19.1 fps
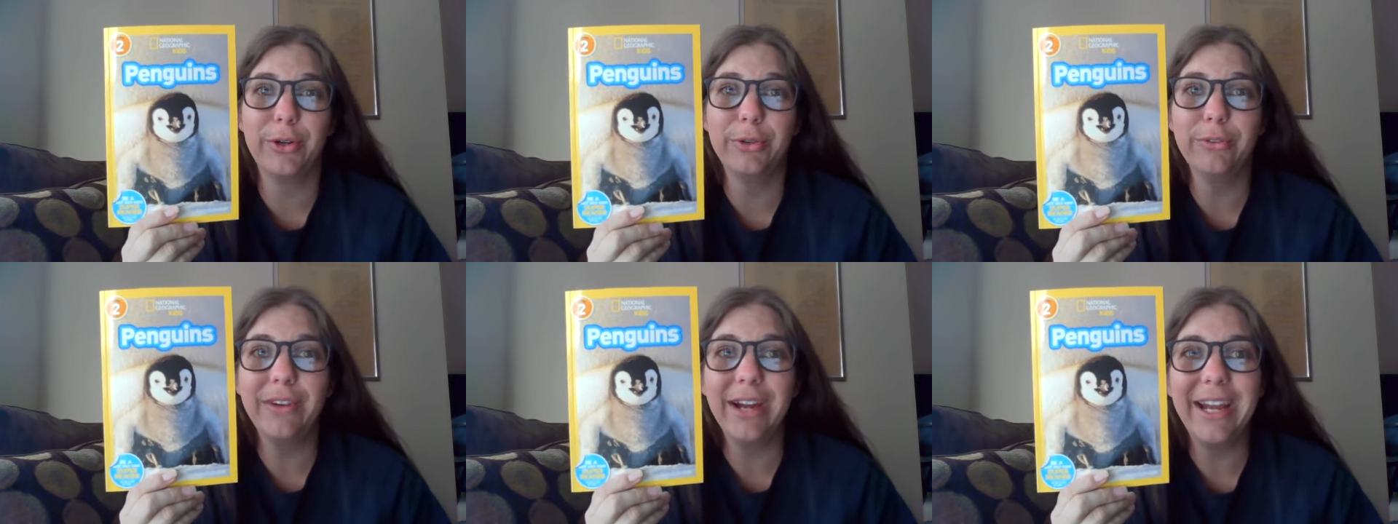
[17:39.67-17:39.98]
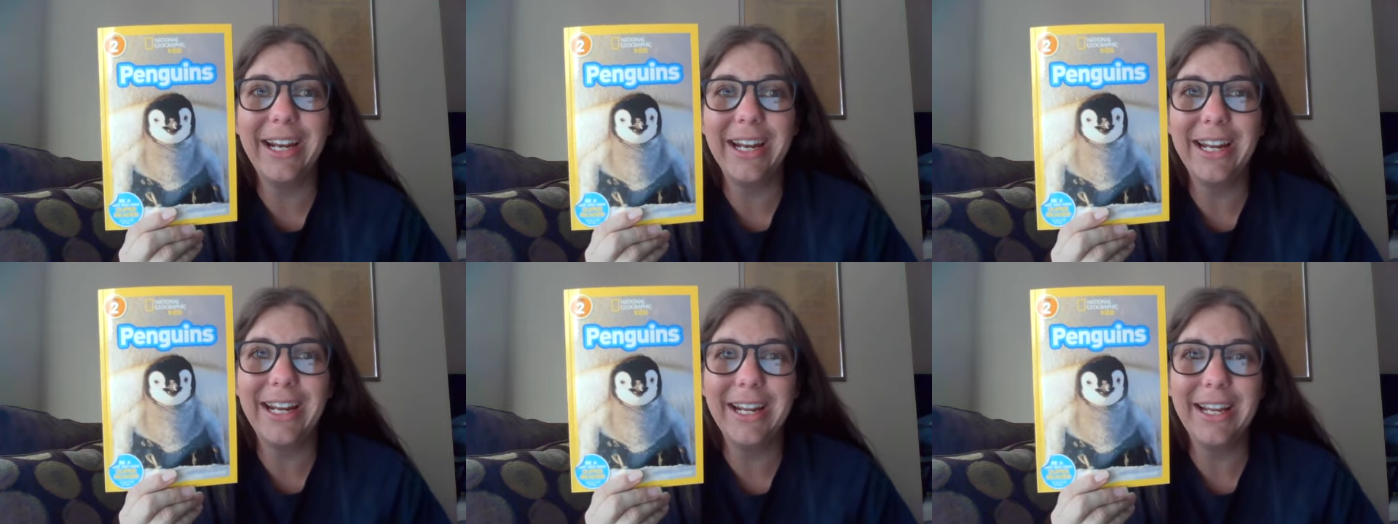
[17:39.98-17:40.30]
own
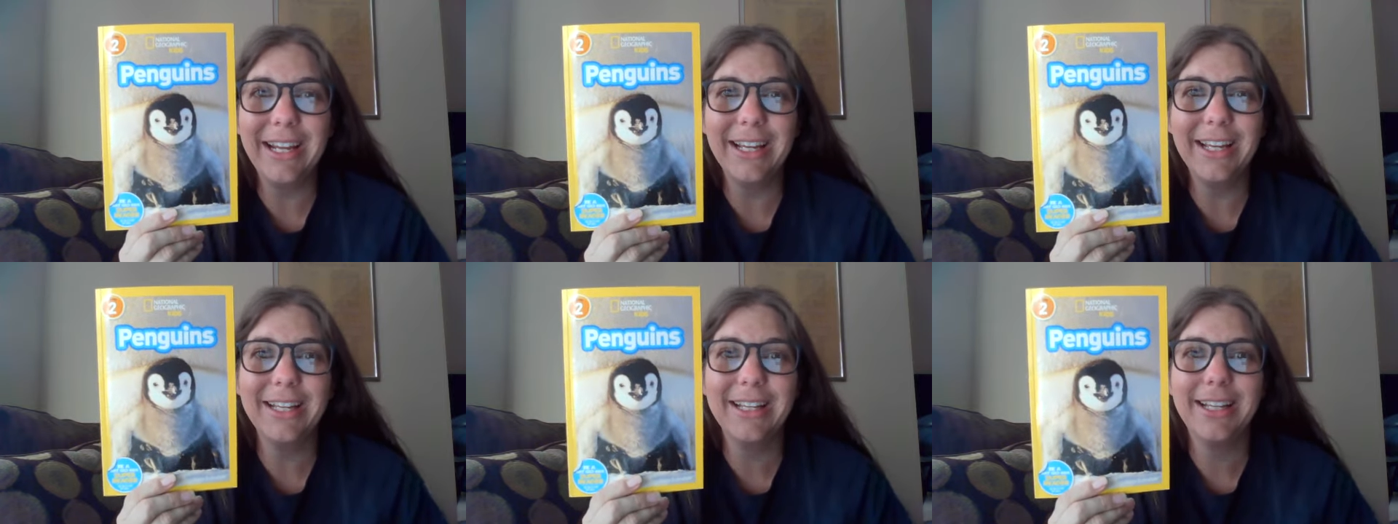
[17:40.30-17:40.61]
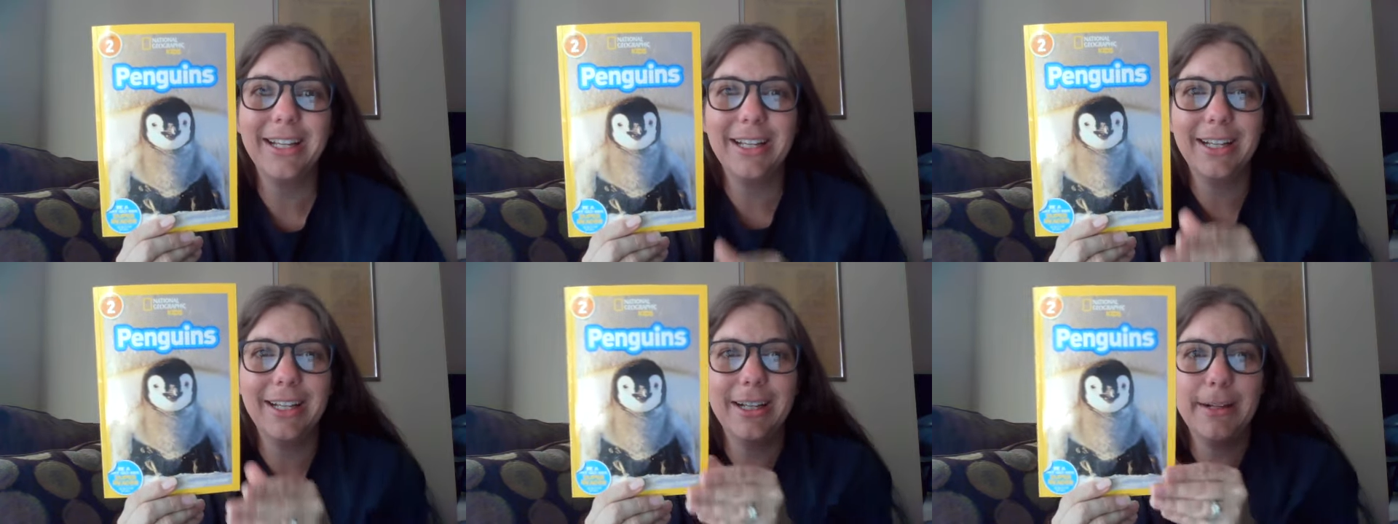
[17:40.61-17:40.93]
writing.
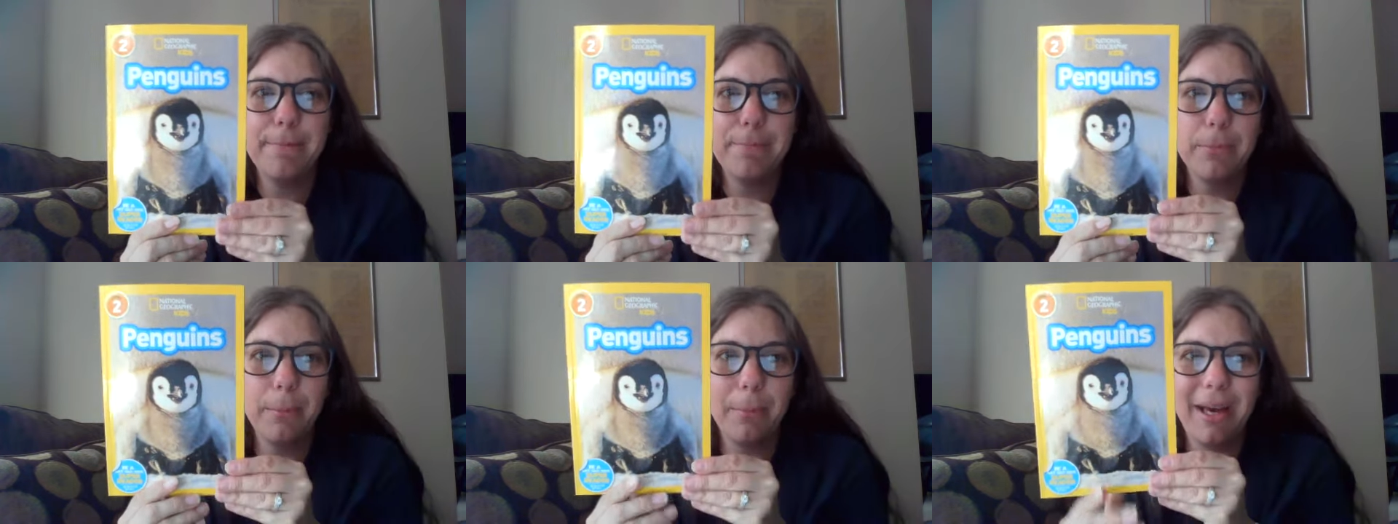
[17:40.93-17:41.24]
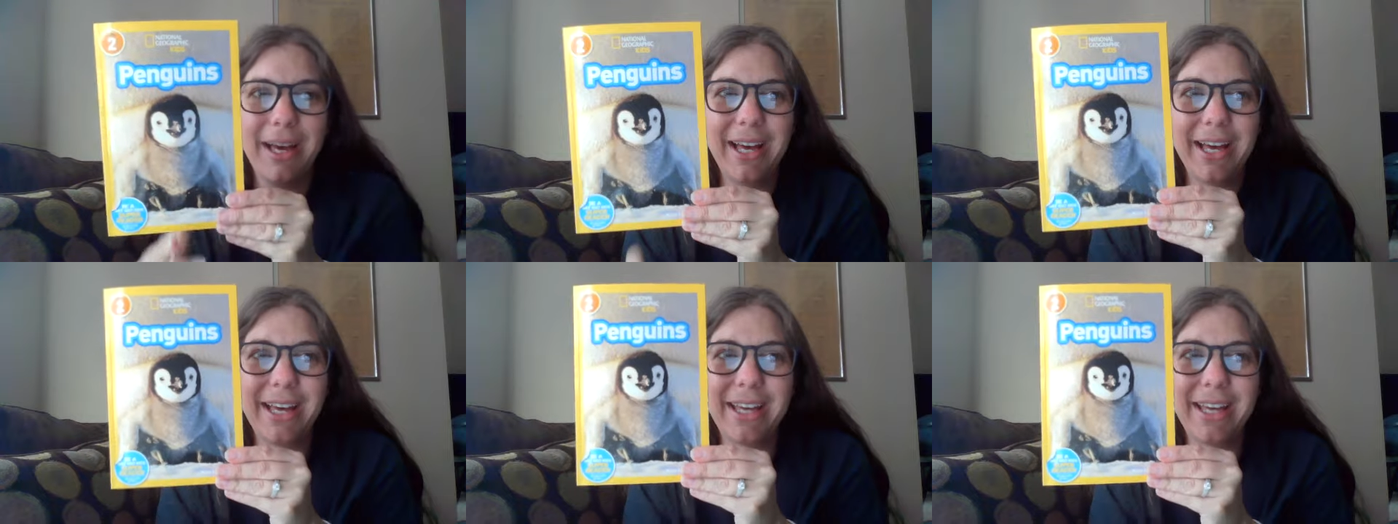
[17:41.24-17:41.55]

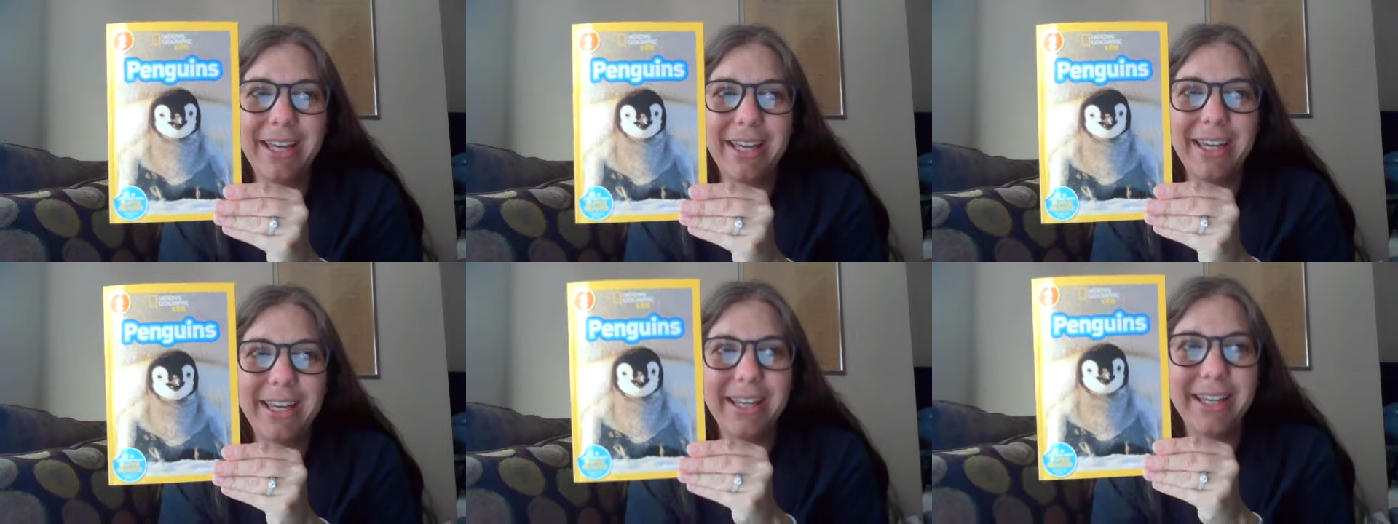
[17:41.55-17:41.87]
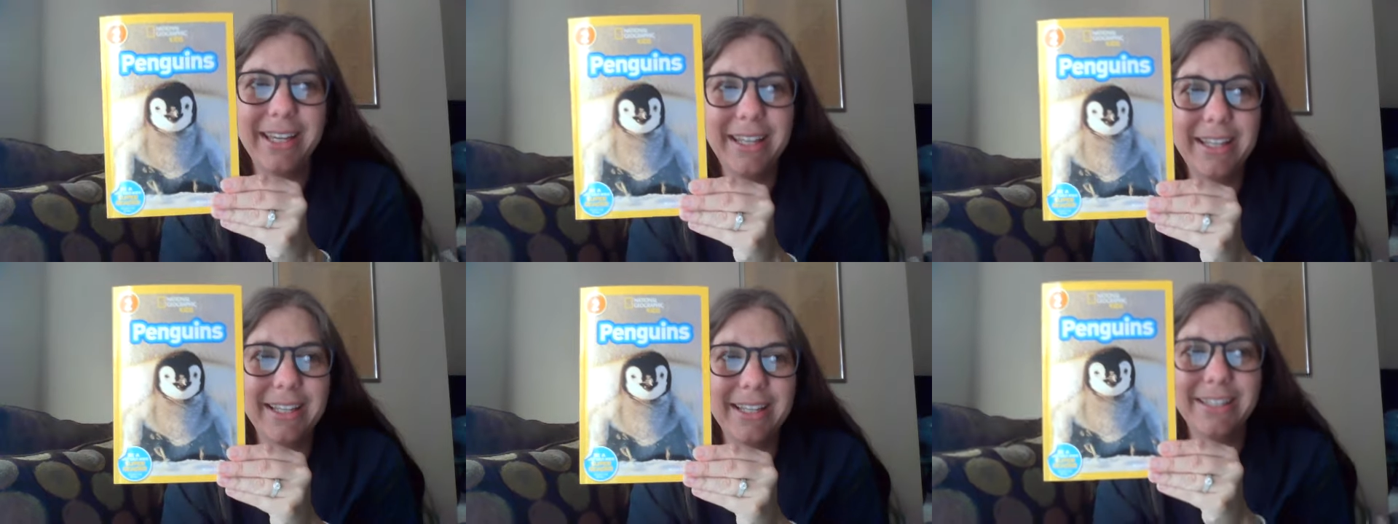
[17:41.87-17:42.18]

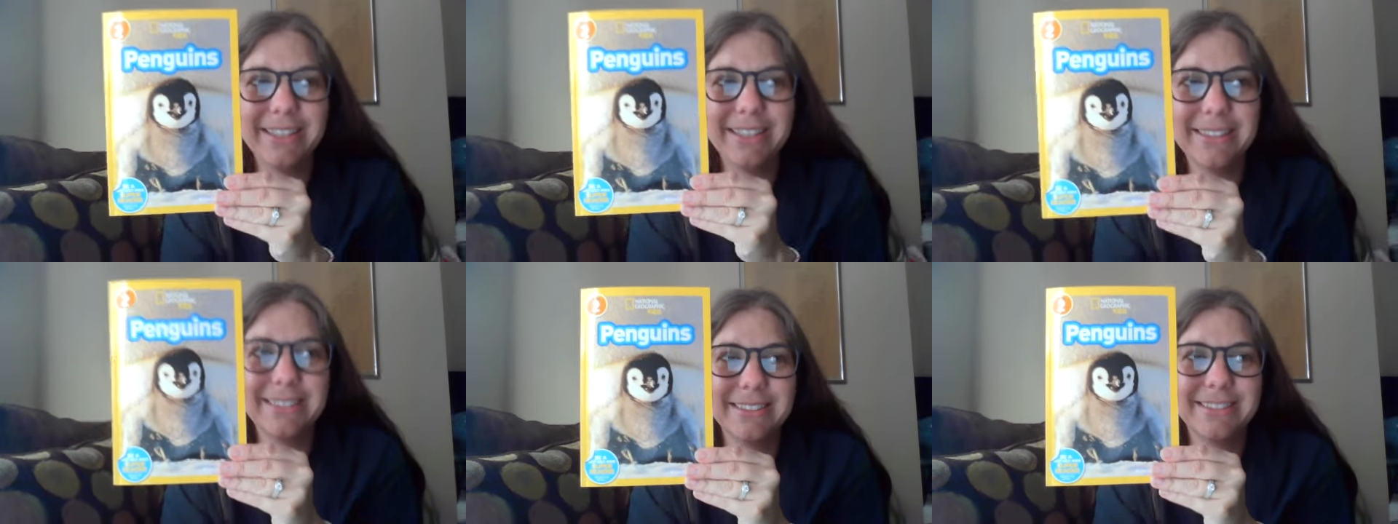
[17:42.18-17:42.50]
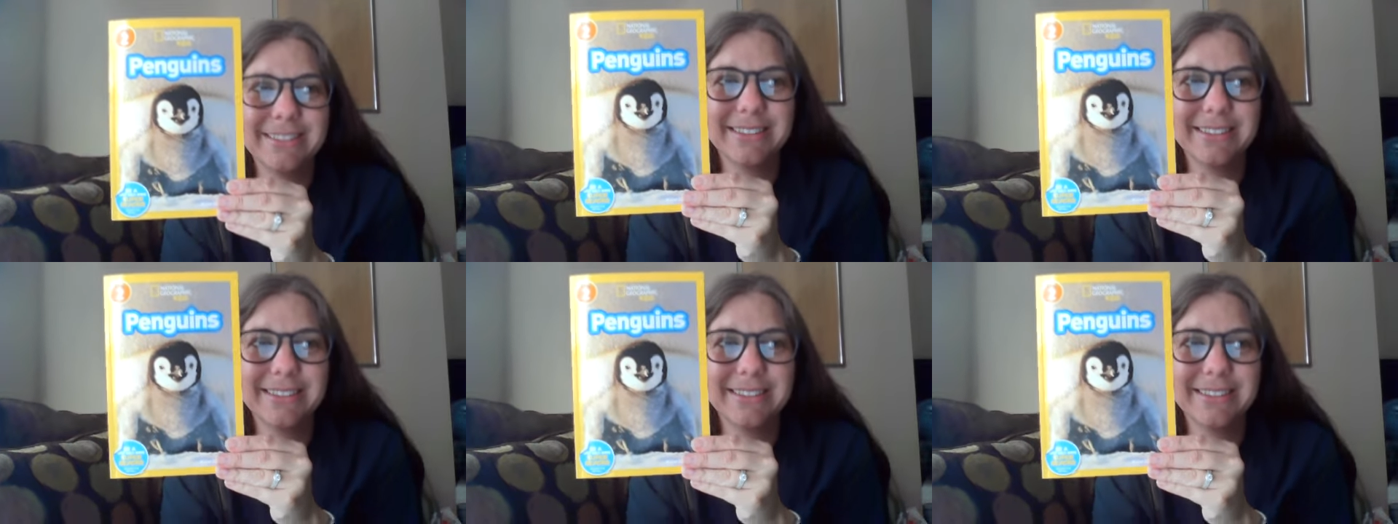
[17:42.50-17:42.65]
Bye.